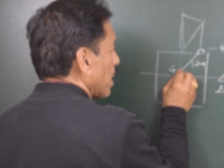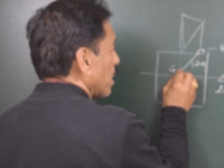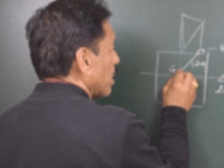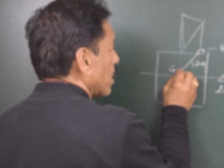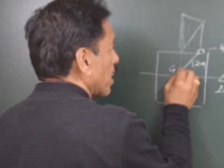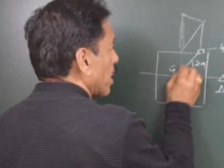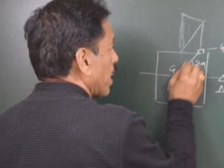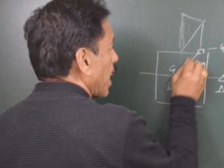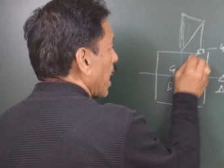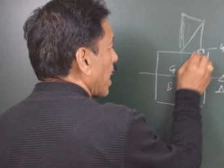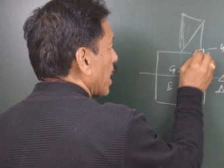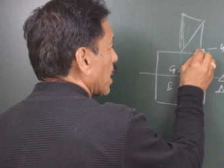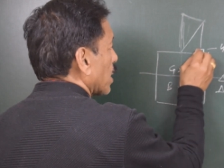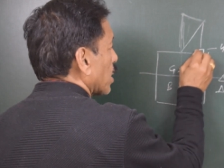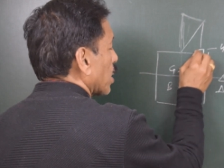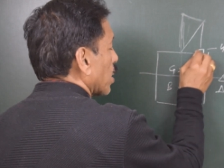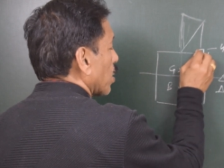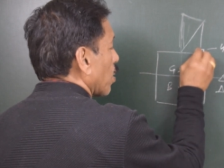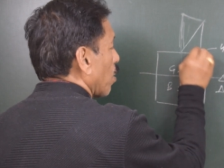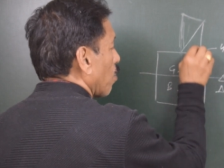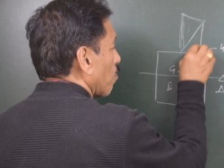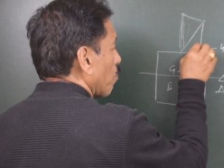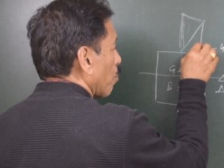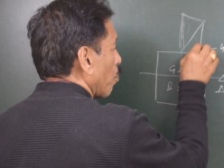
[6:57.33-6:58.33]
in the direction
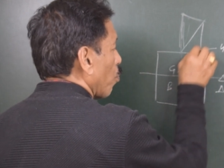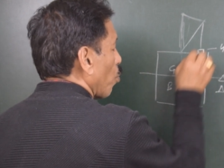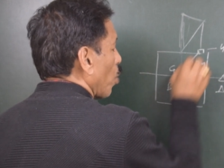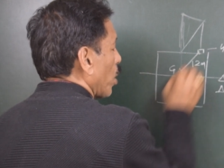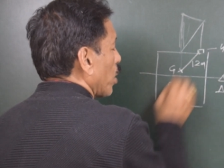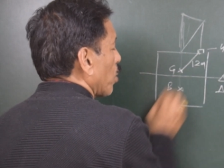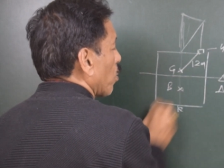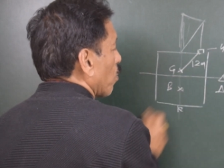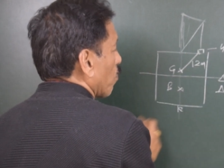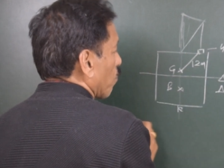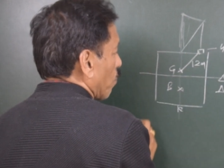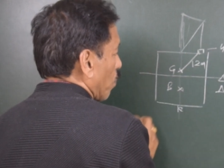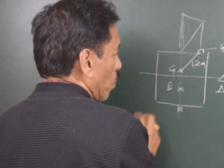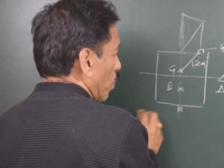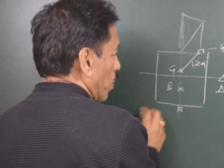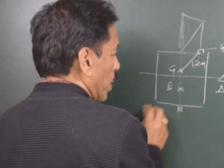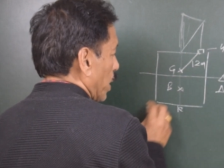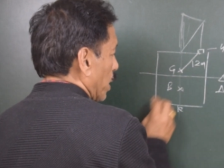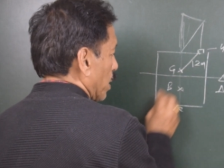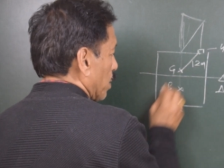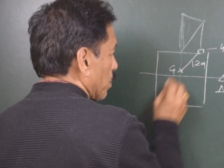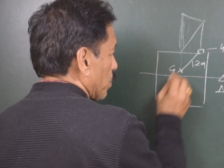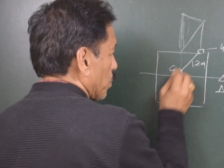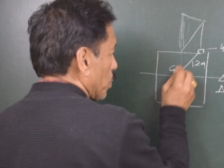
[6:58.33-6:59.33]
of point of
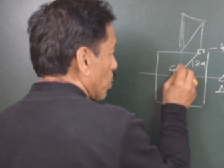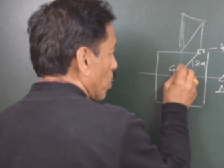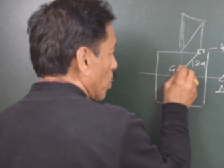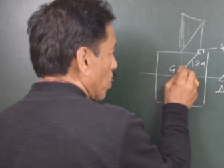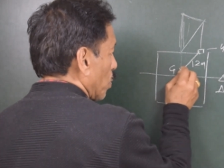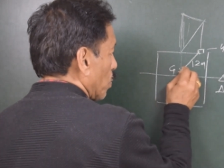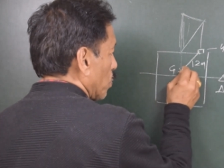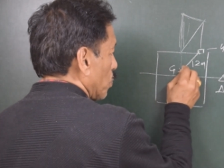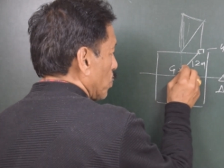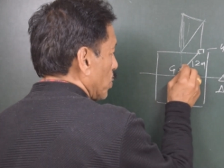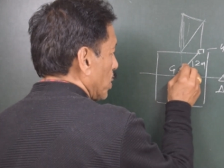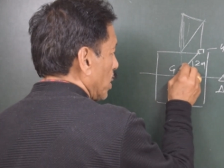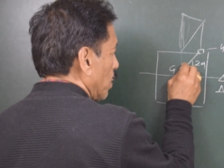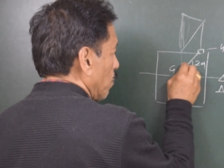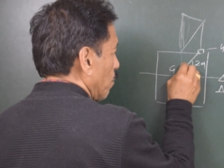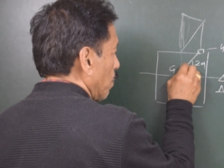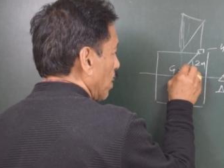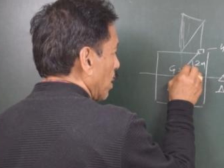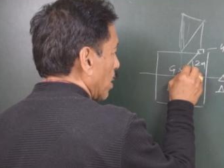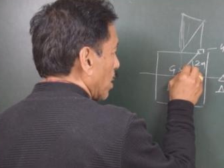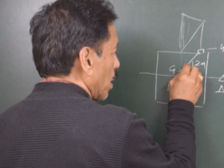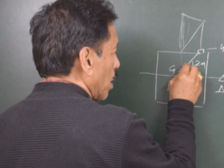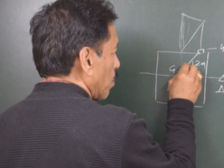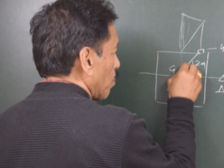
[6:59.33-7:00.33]
loading. So G
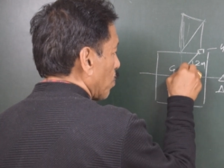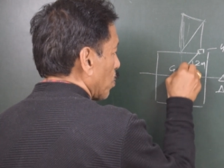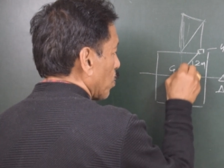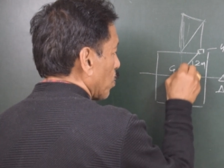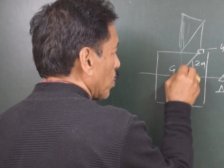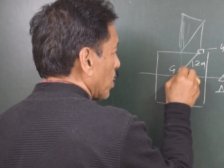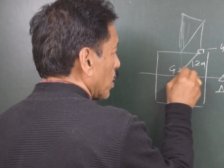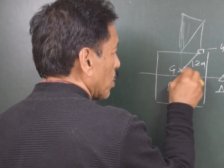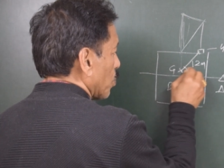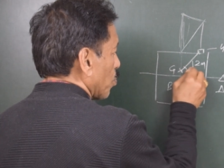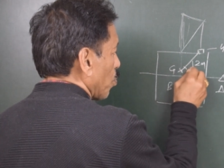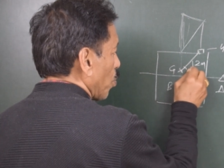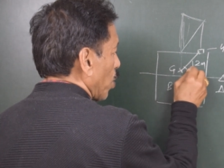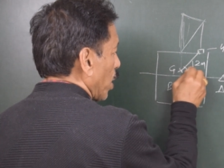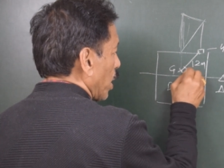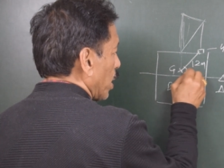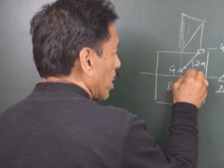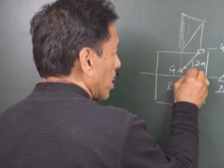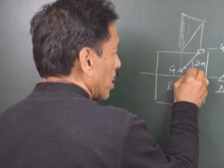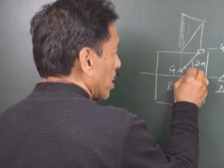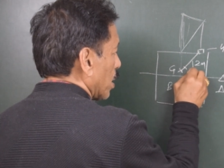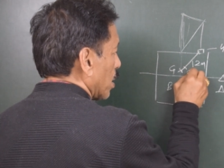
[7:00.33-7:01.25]
will come to this point